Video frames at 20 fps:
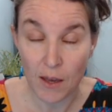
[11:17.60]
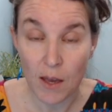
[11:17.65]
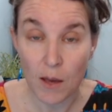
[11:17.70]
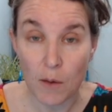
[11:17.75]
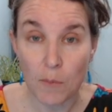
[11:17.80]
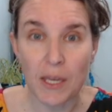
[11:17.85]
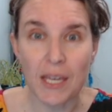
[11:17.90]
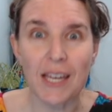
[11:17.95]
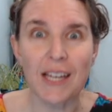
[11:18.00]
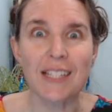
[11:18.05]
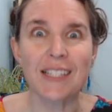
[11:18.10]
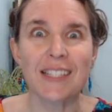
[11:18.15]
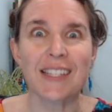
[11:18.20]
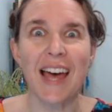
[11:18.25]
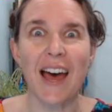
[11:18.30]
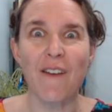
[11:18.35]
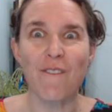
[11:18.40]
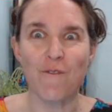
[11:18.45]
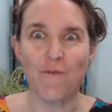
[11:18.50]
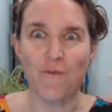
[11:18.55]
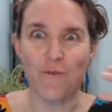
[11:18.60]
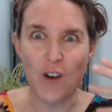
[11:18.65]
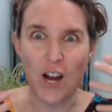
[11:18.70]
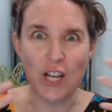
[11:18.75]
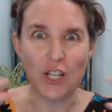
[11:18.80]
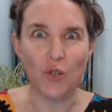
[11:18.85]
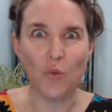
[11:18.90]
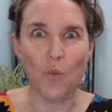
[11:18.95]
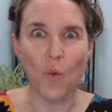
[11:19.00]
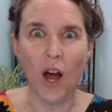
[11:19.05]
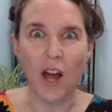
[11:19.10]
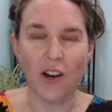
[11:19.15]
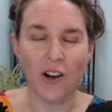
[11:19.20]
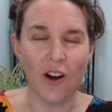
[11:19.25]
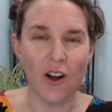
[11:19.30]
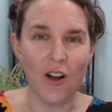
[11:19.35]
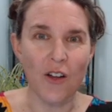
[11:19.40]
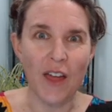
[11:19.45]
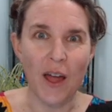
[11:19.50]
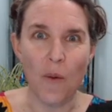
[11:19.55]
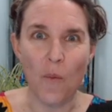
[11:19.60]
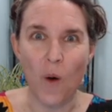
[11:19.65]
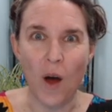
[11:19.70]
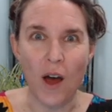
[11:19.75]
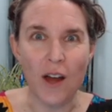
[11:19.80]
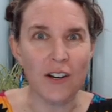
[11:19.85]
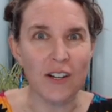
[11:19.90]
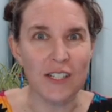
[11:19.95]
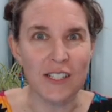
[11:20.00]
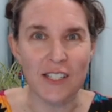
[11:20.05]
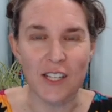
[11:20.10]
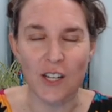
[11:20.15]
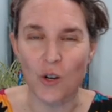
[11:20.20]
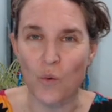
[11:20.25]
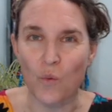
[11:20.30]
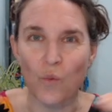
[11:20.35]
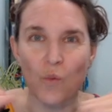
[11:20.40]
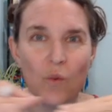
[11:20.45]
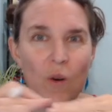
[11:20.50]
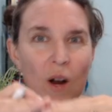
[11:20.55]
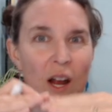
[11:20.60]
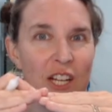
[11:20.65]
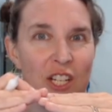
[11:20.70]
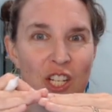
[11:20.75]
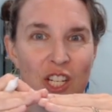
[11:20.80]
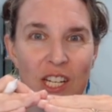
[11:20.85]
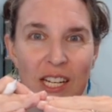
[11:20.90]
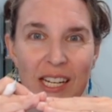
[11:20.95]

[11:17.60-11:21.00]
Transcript: because that fresh water, all that water is going to rush